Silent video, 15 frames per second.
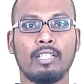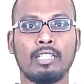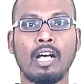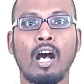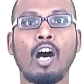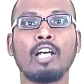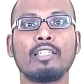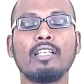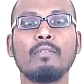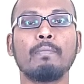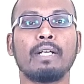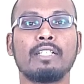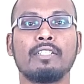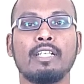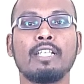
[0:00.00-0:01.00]
the author
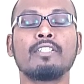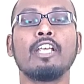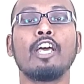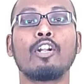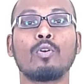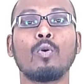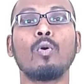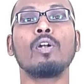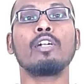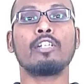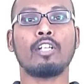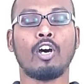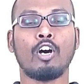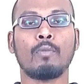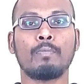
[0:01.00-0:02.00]
purchased a
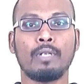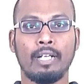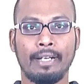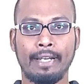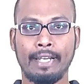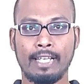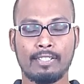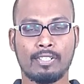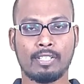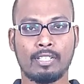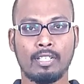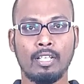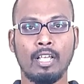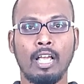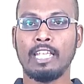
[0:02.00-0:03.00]
roll-top desk
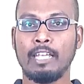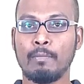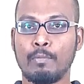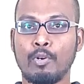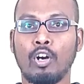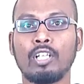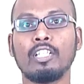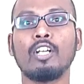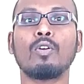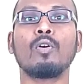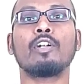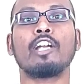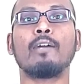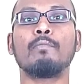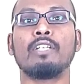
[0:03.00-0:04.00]
and he brought the
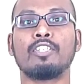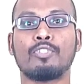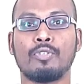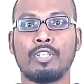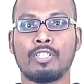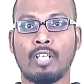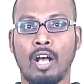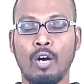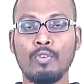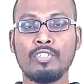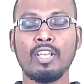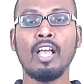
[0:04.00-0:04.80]
roll-top desk to his house.